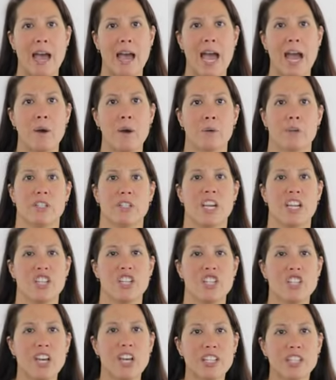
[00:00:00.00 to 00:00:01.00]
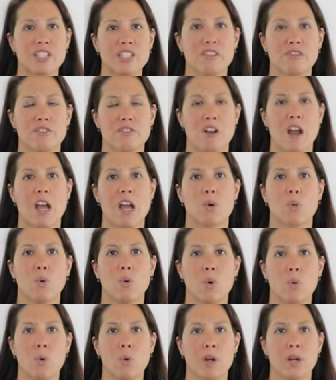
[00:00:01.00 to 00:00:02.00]
our digestive tract
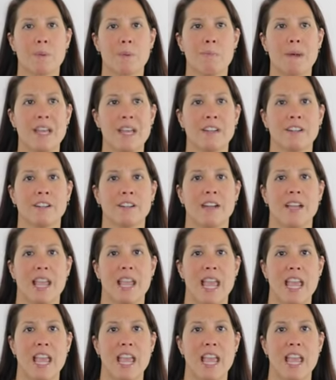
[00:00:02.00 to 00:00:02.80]
will work better,